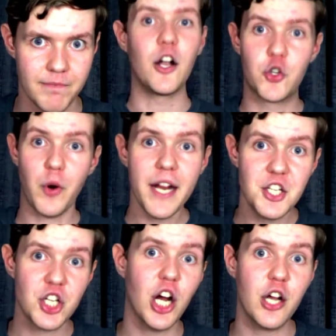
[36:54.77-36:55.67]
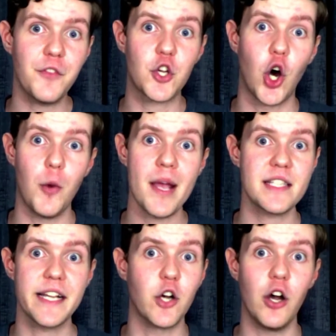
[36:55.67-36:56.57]
A great chunk of the
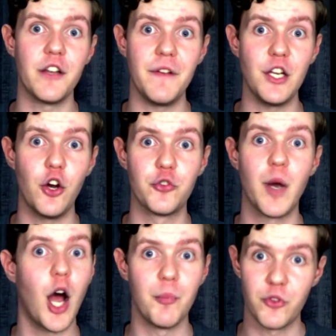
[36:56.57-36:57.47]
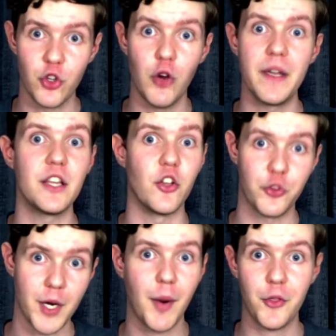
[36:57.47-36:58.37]
comments I got in the videos where I'm solving the
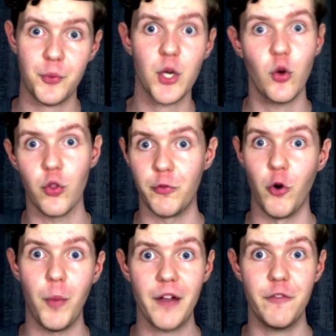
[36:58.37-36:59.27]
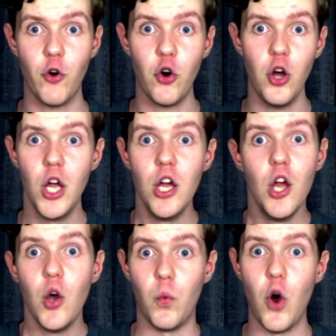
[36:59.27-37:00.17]
3x3 or the 4x4
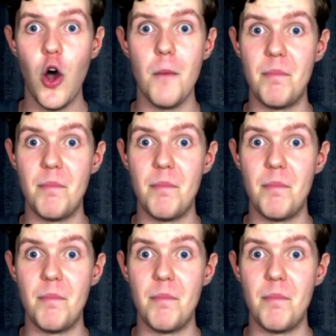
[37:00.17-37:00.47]
were